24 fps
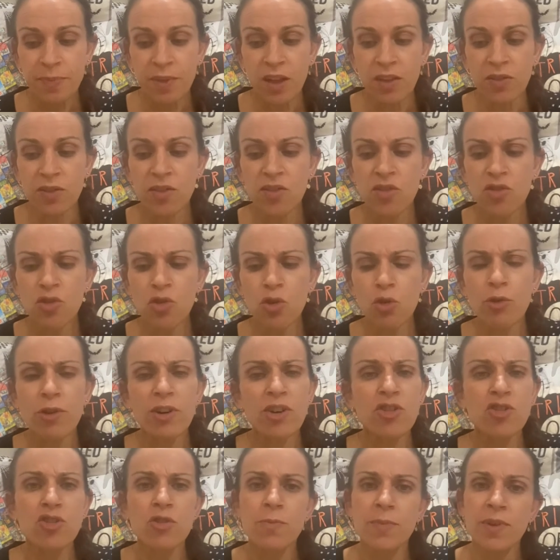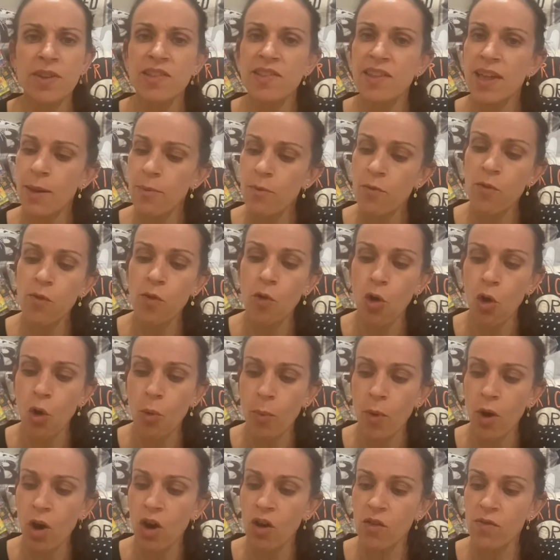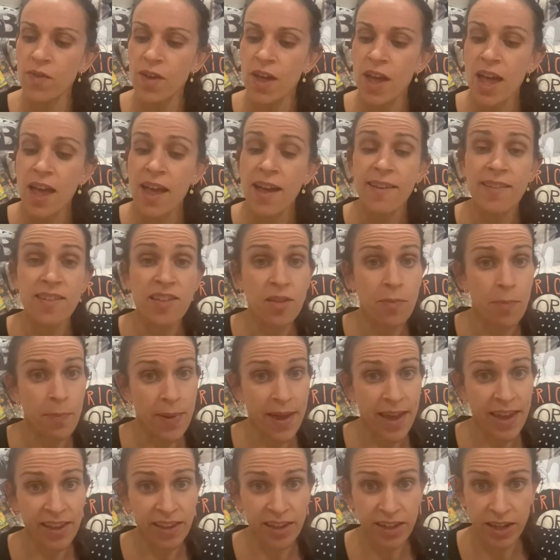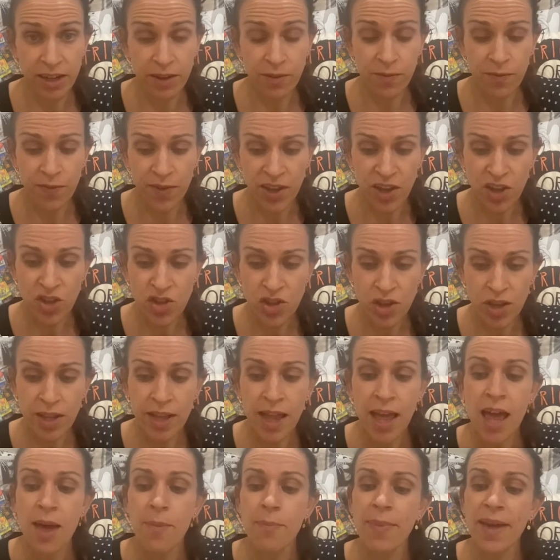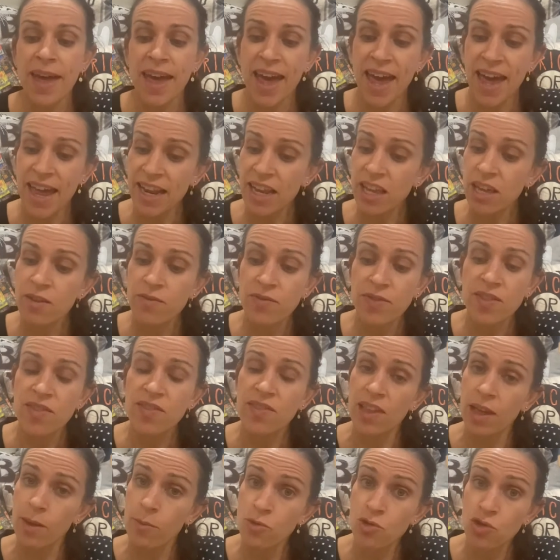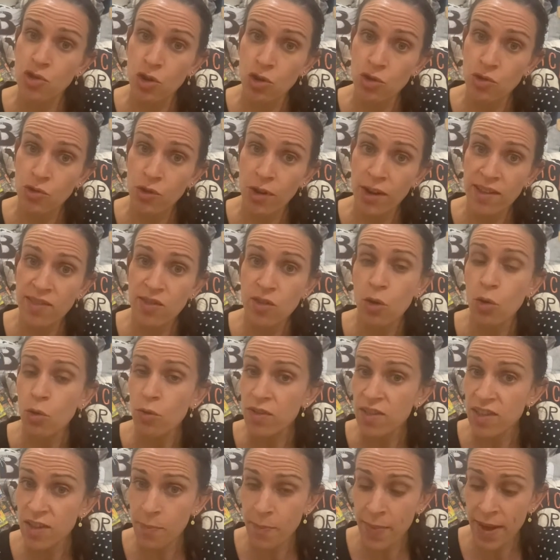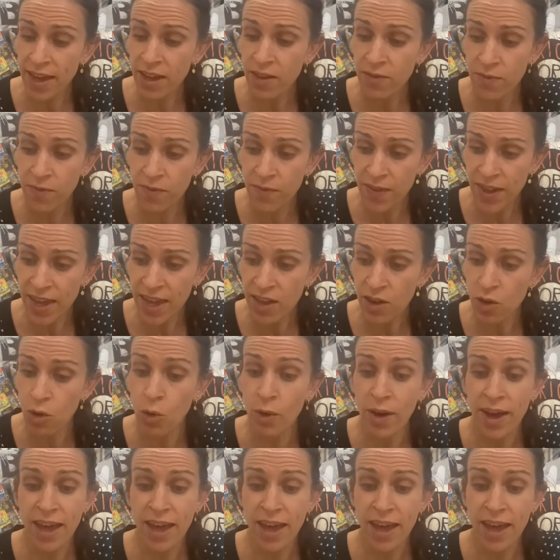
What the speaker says: The story should be some form of speculative fiction, but any of the subgenres or spec fic or